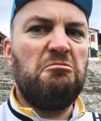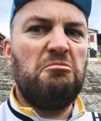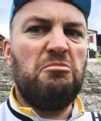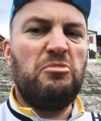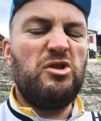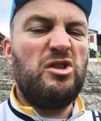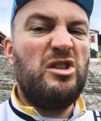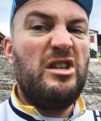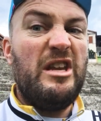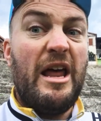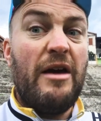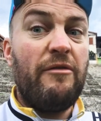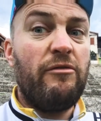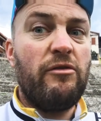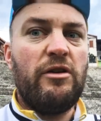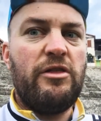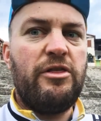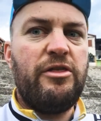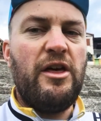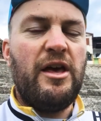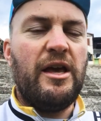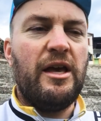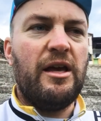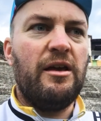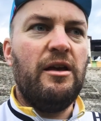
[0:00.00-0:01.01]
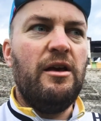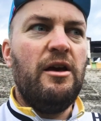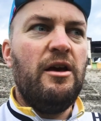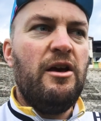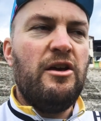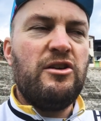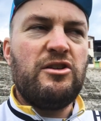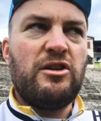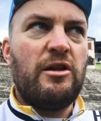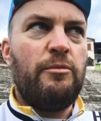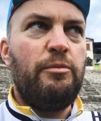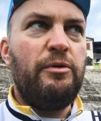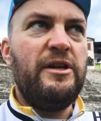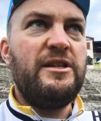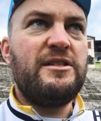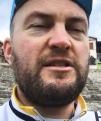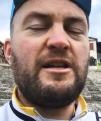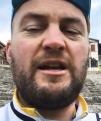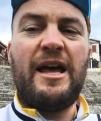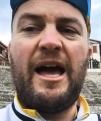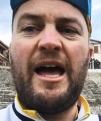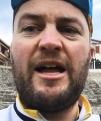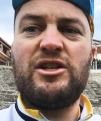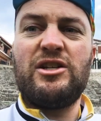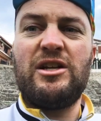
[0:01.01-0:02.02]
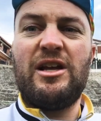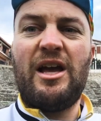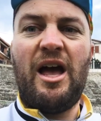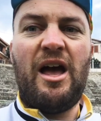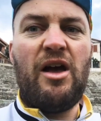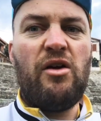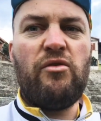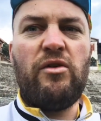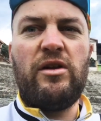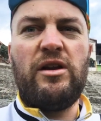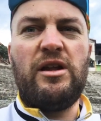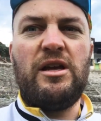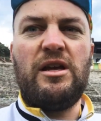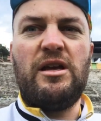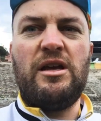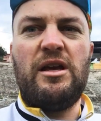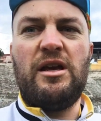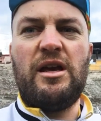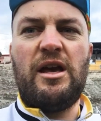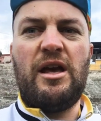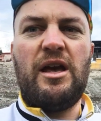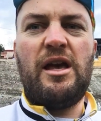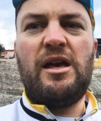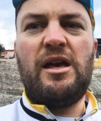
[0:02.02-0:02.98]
was never a thing. So the police didn't actually have any